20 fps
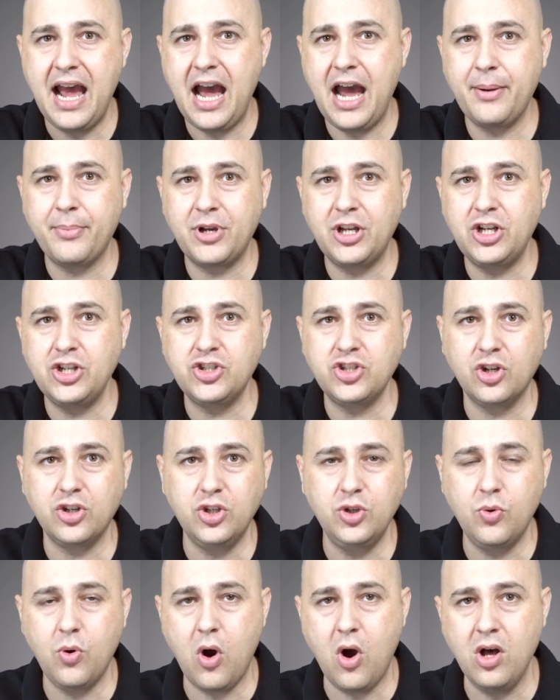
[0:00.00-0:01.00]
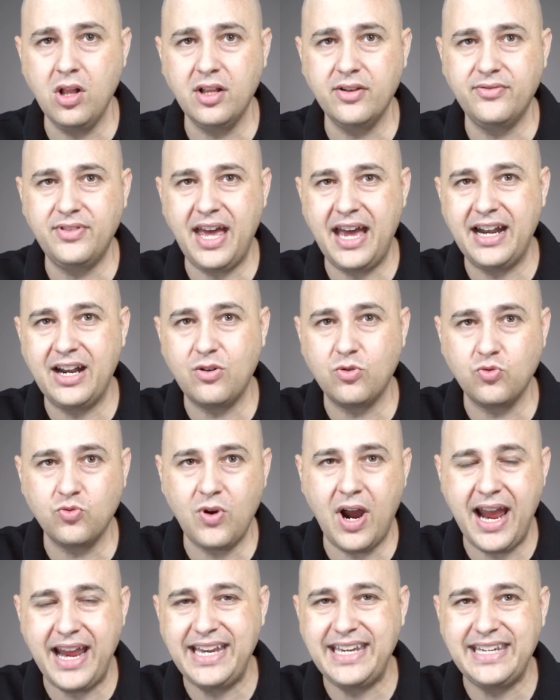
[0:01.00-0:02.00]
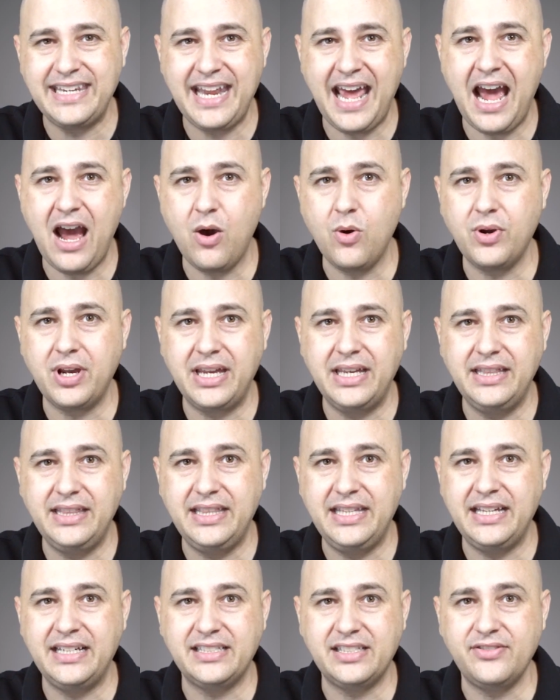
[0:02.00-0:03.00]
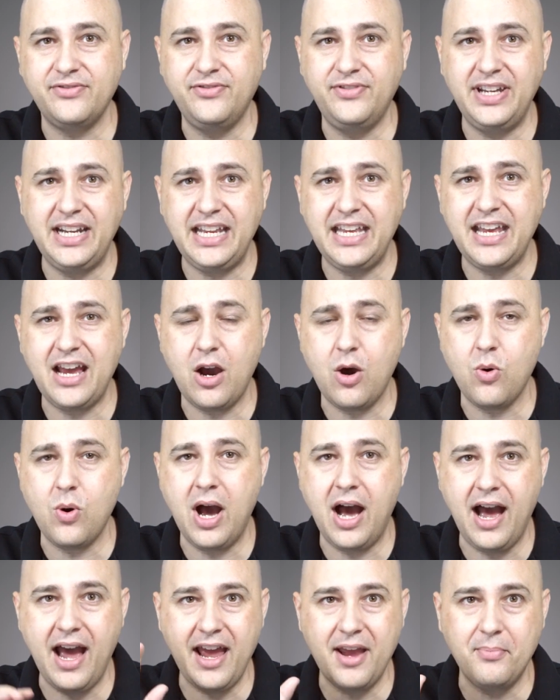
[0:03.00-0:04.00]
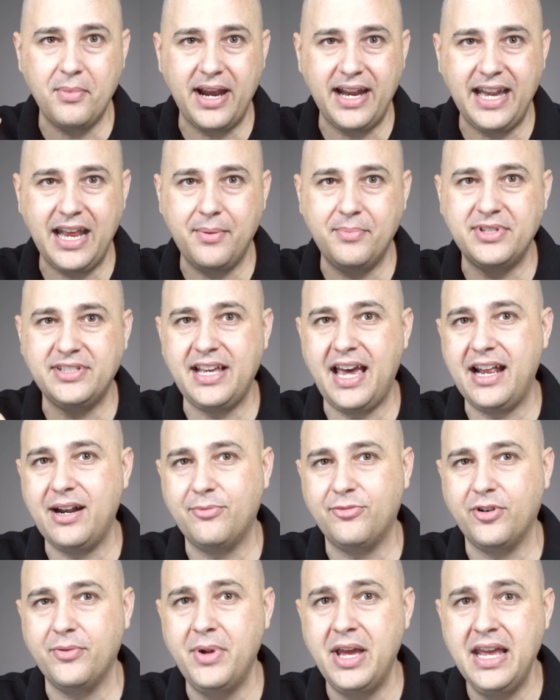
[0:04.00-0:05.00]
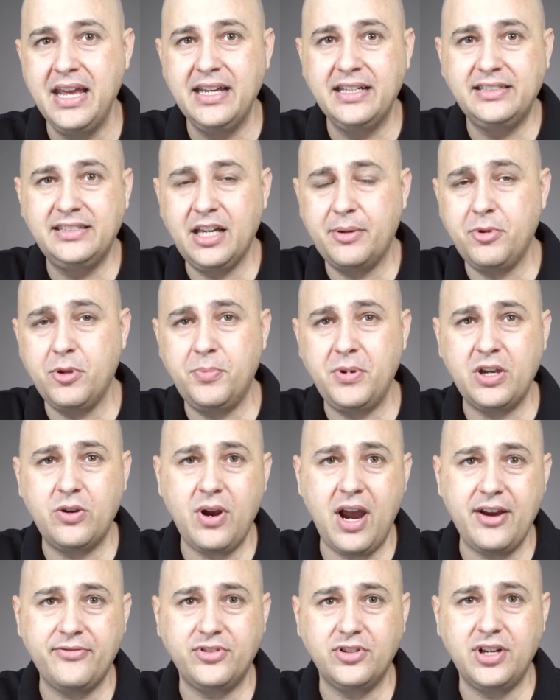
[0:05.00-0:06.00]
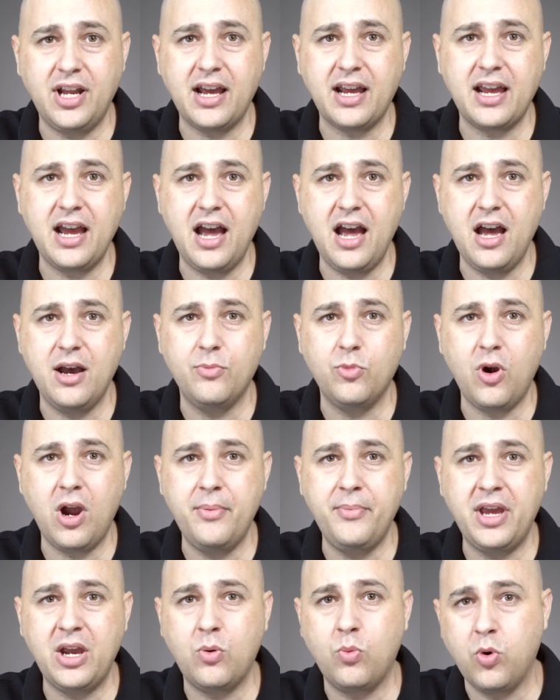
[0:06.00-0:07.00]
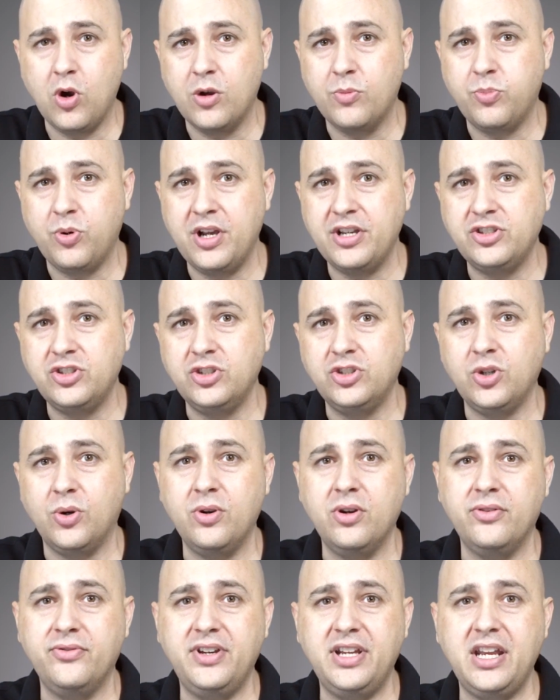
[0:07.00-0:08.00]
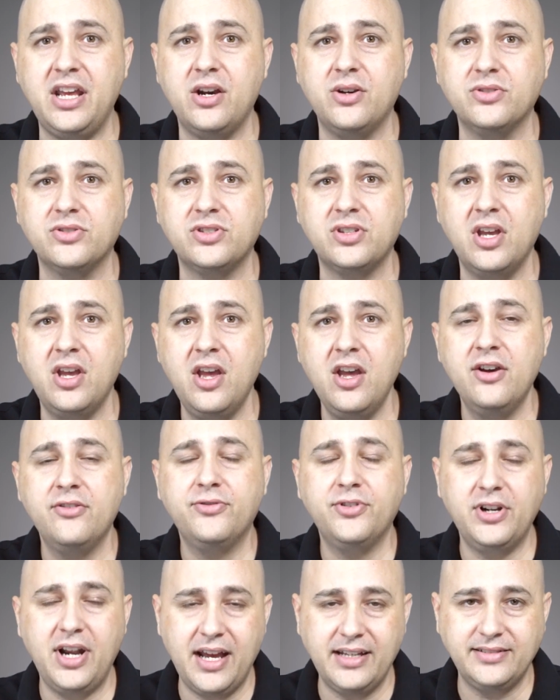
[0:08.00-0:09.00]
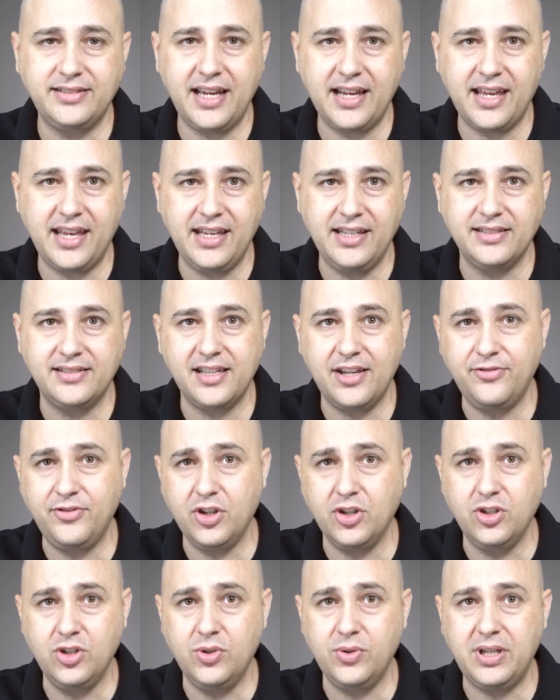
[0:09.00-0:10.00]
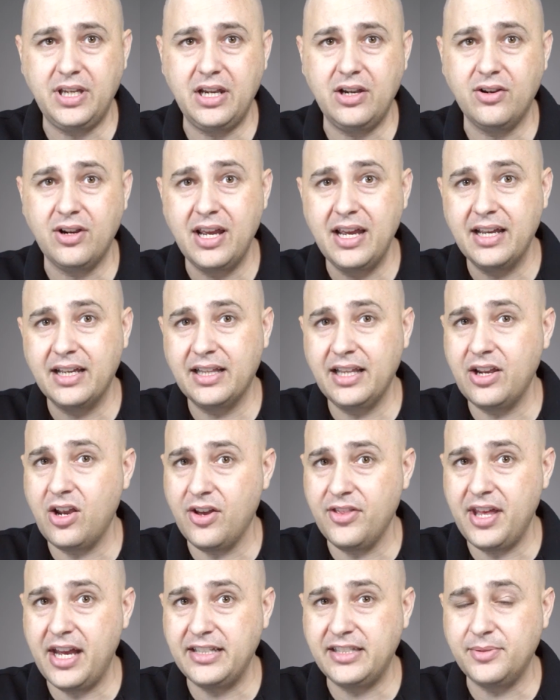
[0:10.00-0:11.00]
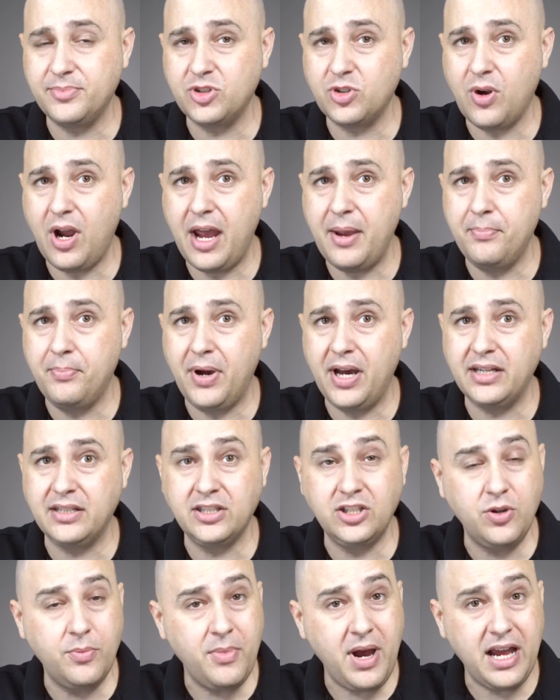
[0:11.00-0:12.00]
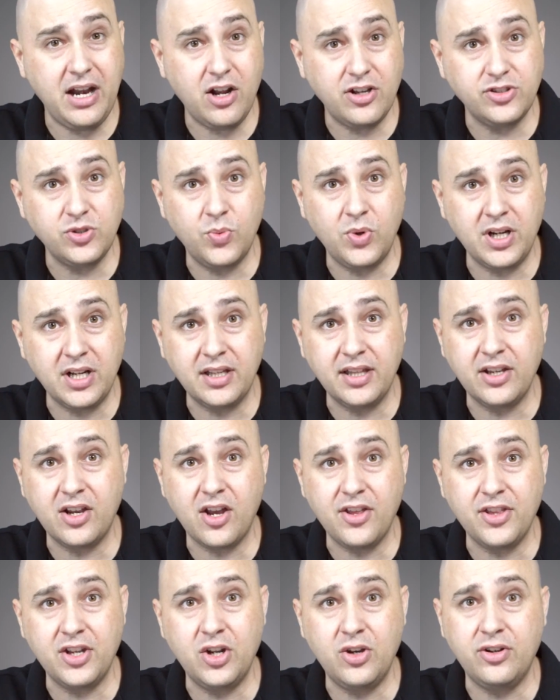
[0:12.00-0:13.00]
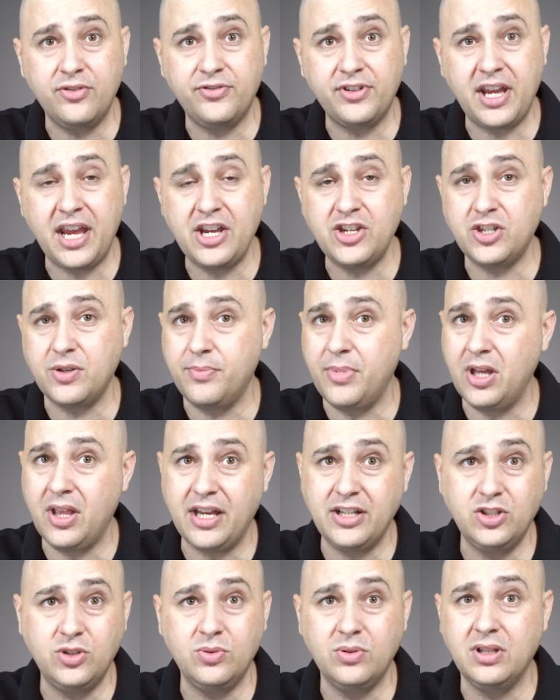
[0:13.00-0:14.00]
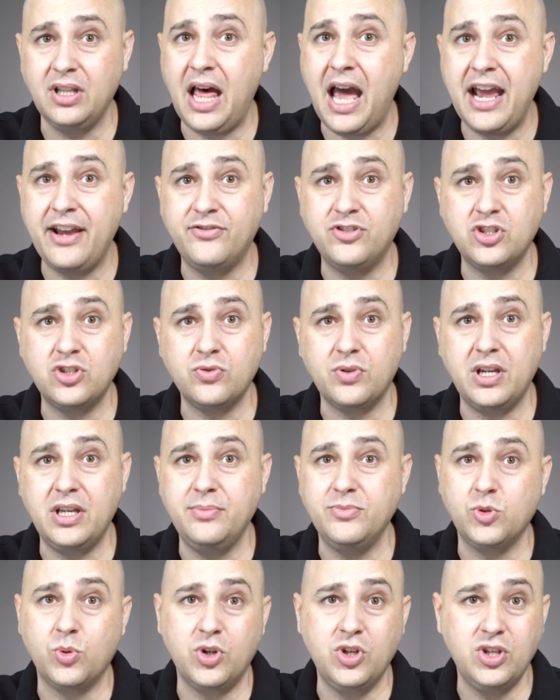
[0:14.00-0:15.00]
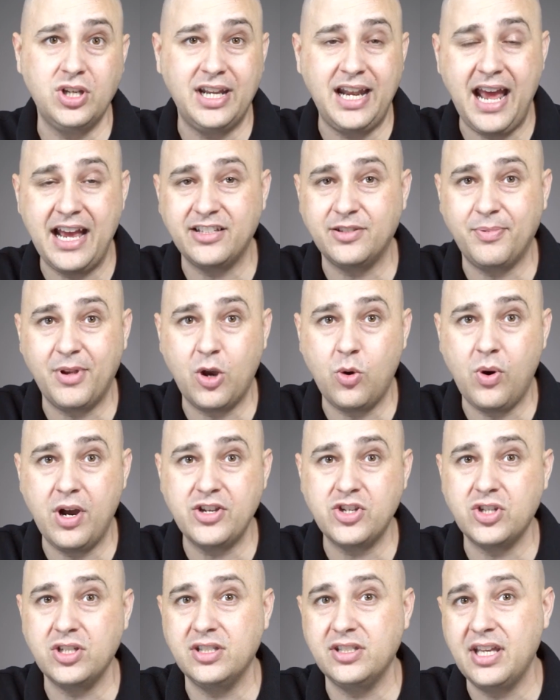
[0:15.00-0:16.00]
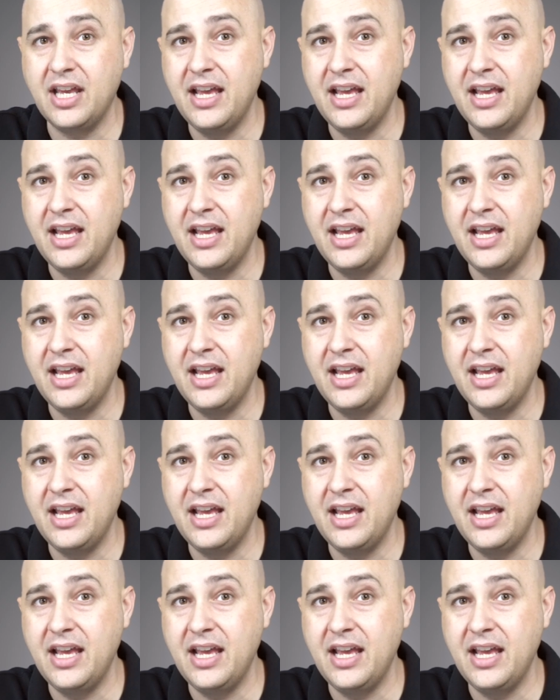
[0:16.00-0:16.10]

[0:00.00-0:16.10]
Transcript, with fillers: I'm going to show you all of that right now in this video. Hi, my name is Adam from WPCrafter.com, where I make WordPress tutorial videos for non-techies. If you're new here, click on that subscribe button. You might also want to click on the notification bell. I do live streams where you can ask me questions.